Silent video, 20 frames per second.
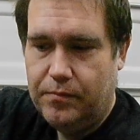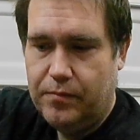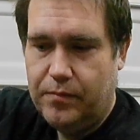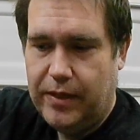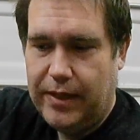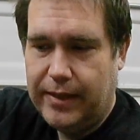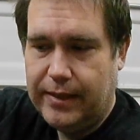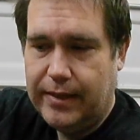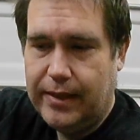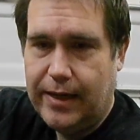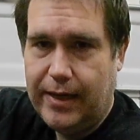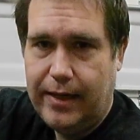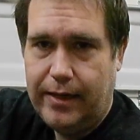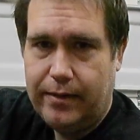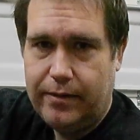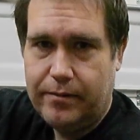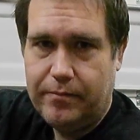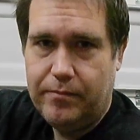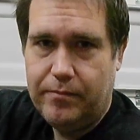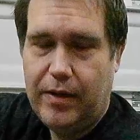ignite
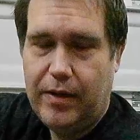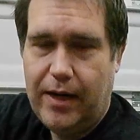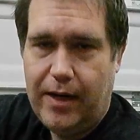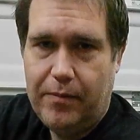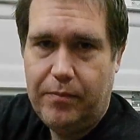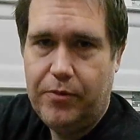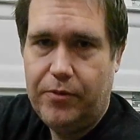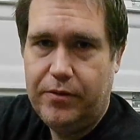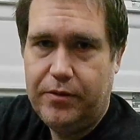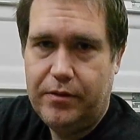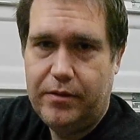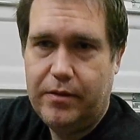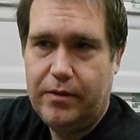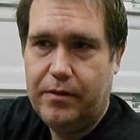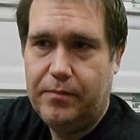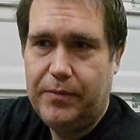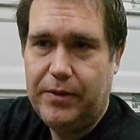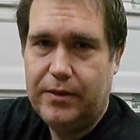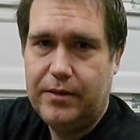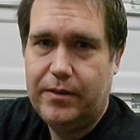and push the
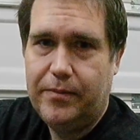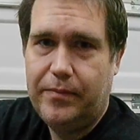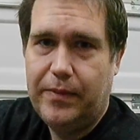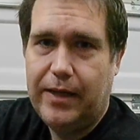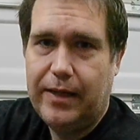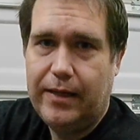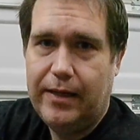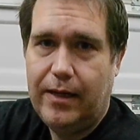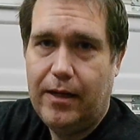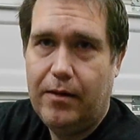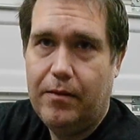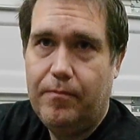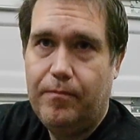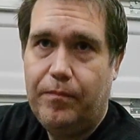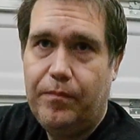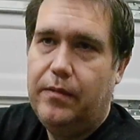piston back down.